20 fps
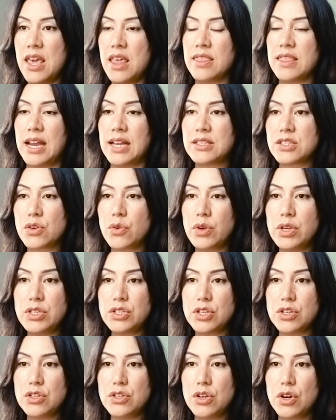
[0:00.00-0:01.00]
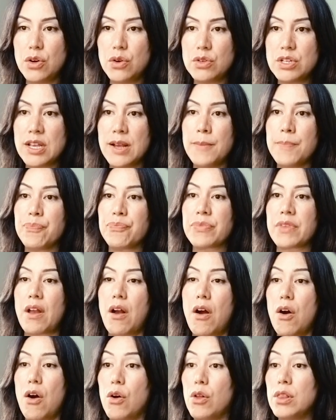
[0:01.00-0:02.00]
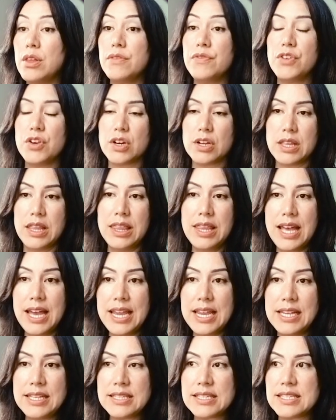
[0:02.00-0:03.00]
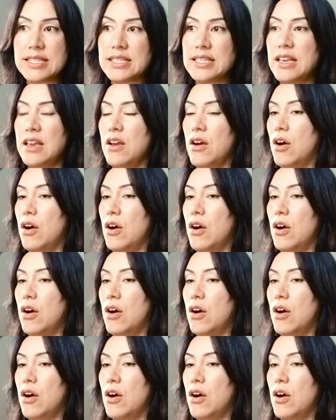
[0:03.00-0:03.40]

That's going to note all of your lights,